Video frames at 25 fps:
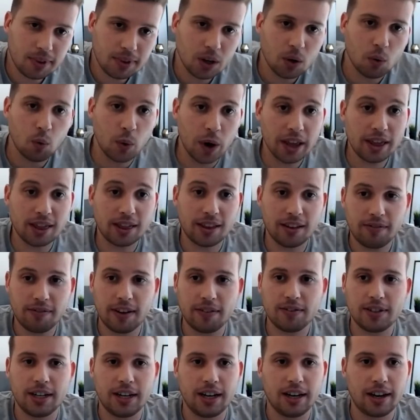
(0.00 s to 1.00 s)
with the
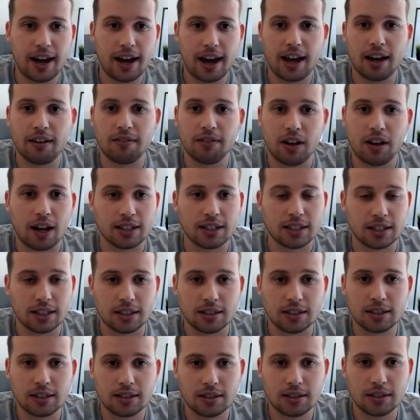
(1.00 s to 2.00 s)
15K of
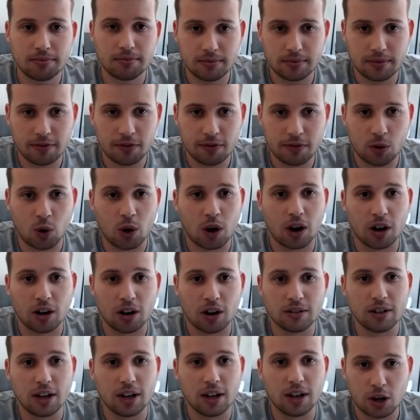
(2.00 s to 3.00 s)
losses for
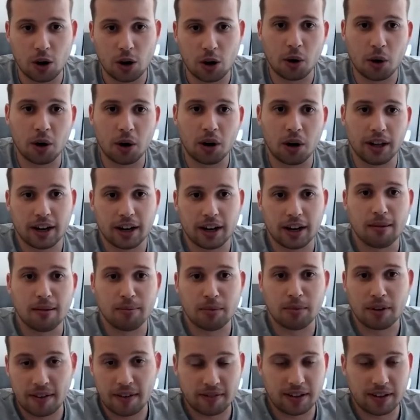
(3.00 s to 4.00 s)
a total income
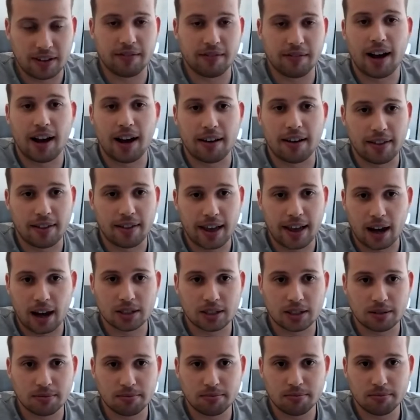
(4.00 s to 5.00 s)
of 55,000.